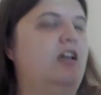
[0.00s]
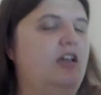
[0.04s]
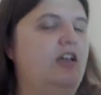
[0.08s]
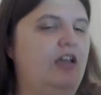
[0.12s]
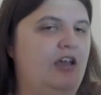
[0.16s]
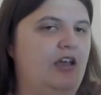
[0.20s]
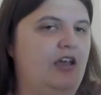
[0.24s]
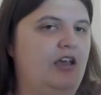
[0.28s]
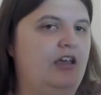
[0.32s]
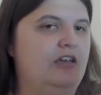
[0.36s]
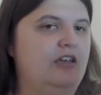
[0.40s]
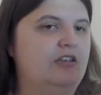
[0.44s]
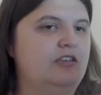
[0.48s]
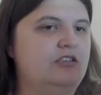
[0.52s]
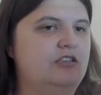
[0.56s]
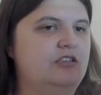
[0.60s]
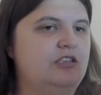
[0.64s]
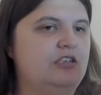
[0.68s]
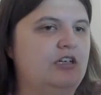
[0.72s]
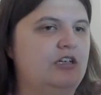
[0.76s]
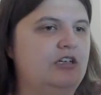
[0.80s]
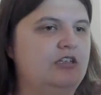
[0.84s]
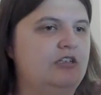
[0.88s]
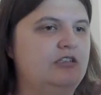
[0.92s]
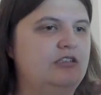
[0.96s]
And
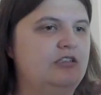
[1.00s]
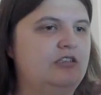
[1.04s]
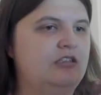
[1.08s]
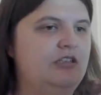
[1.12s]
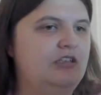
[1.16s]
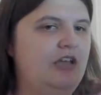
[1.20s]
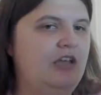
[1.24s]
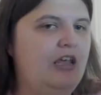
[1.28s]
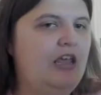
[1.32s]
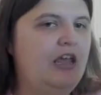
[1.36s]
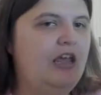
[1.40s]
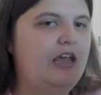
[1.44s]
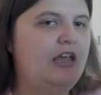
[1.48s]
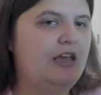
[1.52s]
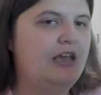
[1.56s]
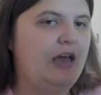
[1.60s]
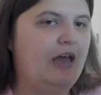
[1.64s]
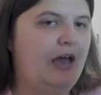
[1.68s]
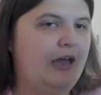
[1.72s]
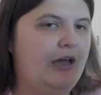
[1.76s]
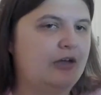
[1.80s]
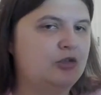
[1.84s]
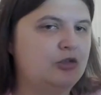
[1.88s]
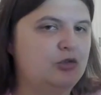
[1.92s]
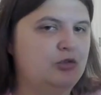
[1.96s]
today I
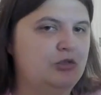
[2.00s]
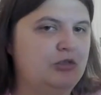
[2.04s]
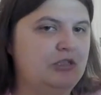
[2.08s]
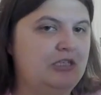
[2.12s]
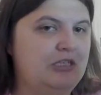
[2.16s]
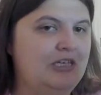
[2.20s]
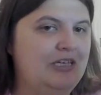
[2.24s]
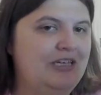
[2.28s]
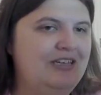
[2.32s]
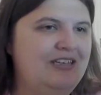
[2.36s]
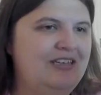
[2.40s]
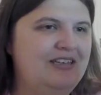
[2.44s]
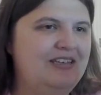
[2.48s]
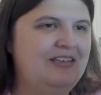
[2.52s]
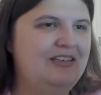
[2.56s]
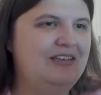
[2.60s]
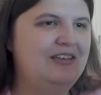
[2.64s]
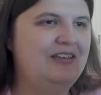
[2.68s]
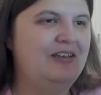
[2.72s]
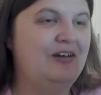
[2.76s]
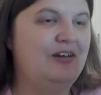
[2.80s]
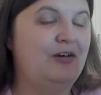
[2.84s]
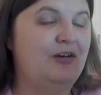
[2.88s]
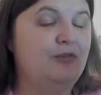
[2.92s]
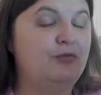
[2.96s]
actually,
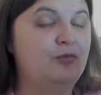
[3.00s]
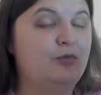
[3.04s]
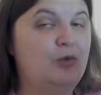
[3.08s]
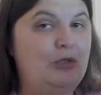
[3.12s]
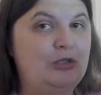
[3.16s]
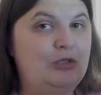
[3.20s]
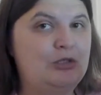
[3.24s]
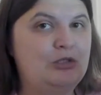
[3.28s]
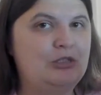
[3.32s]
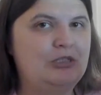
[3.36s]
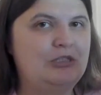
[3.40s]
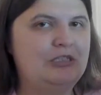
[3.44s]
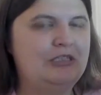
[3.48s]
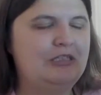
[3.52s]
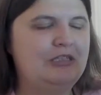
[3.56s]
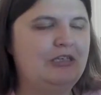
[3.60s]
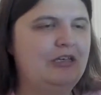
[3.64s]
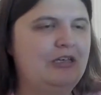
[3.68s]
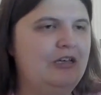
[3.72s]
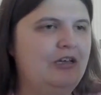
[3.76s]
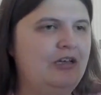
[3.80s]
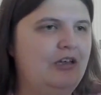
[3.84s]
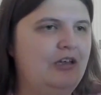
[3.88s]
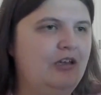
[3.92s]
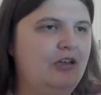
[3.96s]
unfortunately,
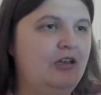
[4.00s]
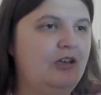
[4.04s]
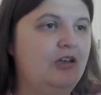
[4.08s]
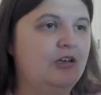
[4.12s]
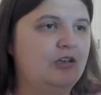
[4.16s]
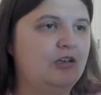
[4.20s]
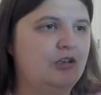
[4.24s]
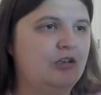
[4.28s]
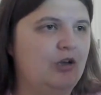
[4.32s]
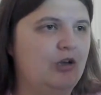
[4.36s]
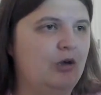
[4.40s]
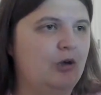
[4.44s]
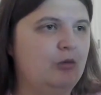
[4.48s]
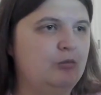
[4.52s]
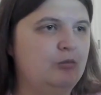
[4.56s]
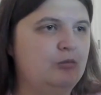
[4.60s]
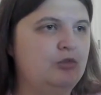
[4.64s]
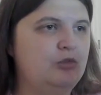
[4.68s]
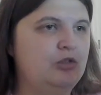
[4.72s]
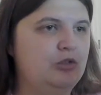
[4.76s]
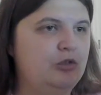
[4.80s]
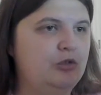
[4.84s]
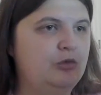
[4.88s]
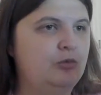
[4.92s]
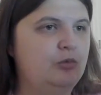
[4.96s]
come
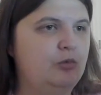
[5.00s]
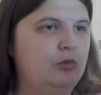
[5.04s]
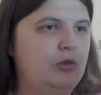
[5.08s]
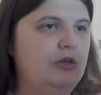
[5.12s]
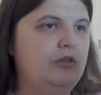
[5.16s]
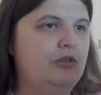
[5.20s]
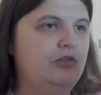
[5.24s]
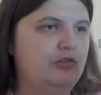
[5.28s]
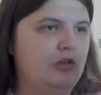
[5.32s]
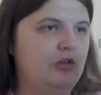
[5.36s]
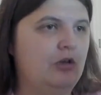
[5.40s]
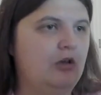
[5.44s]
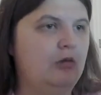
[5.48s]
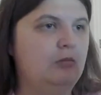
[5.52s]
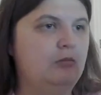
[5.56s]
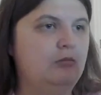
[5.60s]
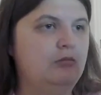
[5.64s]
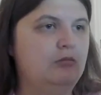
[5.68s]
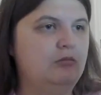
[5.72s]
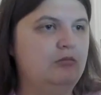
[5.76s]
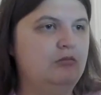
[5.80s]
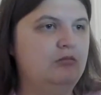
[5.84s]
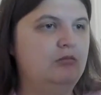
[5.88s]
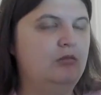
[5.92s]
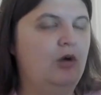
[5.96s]
to you with some
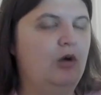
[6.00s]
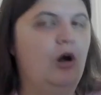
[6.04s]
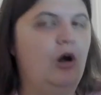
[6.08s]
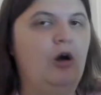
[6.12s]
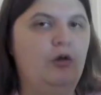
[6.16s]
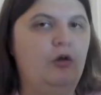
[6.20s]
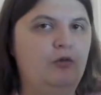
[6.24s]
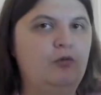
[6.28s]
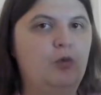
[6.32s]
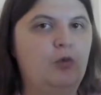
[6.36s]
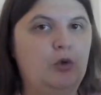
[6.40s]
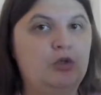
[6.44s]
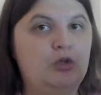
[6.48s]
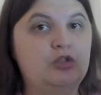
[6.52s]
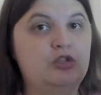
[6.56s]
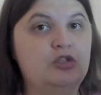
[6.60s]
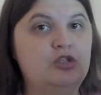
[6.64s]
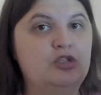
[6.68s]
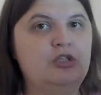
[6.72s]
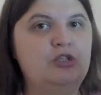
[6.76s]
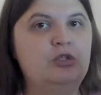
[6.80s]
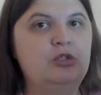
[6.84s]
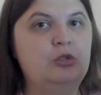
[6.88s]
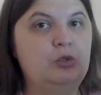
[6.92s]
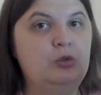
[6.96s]

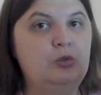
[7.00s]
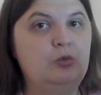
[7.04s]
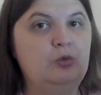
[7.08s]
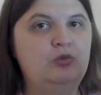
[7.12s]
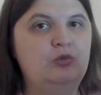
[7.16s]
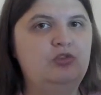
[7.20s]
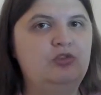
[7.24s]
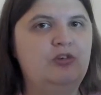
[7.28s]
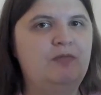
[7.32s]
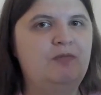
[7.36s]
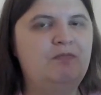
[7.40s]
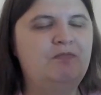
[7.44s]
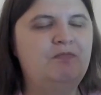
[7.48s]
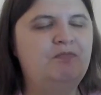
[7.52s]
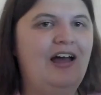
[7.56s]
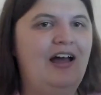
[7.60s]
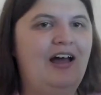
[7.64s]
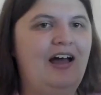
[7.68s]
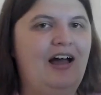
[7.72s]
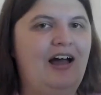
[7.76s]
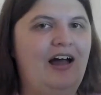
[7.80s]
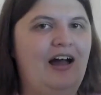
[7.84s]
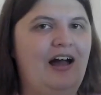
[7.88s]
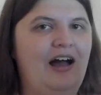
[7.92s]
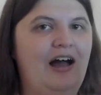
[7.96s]
unfortunate news.
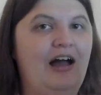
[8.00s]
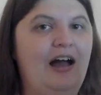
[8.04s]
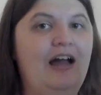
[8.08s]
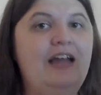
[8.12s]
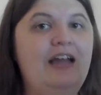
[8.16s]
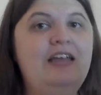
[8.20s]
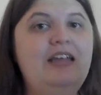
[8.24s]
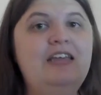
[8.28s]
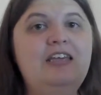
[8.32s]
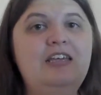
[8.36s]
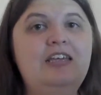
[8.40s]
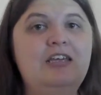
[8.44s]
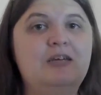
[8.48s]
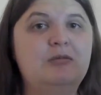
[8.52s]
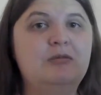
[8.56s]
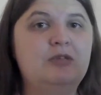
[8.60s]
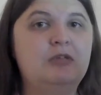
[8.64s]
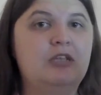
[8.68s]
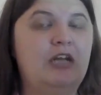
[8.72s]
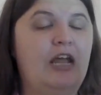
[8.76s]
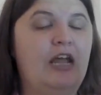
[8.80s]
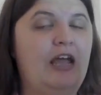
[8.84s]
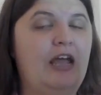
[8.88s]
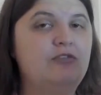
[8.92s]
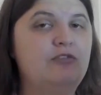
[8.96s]
I am
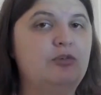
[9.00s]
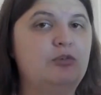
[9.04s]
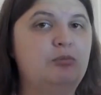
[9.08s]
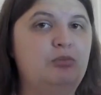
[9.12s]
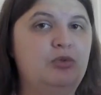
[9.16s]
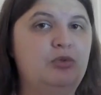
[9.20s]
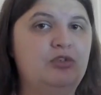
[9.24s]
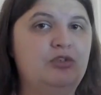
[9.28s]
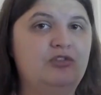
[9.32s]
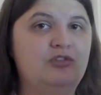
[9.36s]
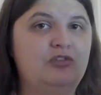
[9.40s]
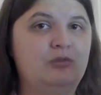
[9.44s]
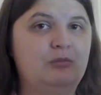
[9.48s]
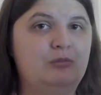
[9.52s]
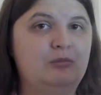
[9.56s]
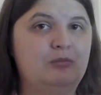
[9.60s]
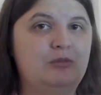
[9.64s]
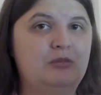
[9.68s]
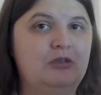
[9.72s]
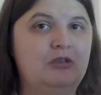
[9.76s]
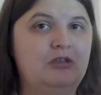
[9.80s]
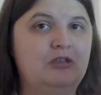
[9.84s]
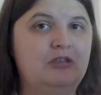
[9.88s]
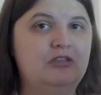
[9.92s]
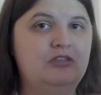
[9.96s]
gonna have to put some
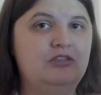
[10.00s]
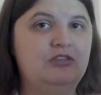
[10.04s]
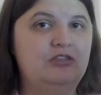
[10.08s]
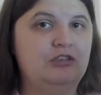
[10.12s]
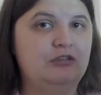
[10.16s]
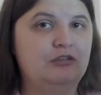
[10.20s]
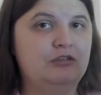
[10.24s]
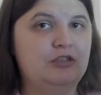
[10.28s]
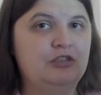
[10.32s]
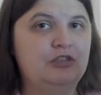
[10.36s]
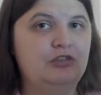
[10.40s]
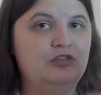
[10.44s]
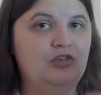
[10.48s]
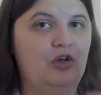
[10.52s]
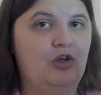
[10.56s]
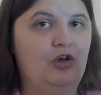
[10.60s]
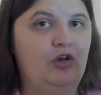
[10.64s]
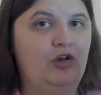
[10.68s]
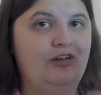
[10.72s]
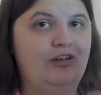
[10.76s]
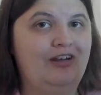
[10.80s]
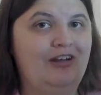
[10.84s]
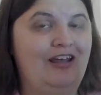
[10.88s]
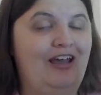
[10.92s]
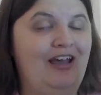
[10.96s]
series
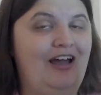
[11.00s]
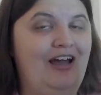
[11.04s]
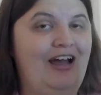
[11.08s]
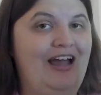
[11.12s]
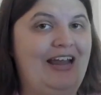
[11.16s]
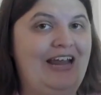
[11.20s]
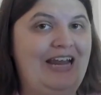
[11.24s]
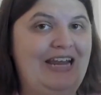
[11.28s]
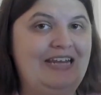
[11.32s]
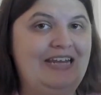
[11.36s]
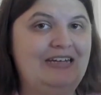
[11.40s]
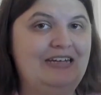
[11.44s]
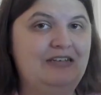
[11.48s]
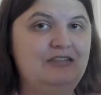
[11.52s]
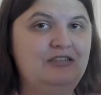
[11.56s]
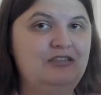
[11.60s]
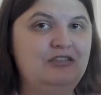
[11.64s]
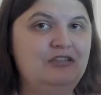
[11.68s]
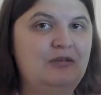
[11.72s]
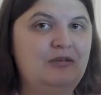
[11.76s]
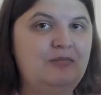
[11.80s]
on a hiatus.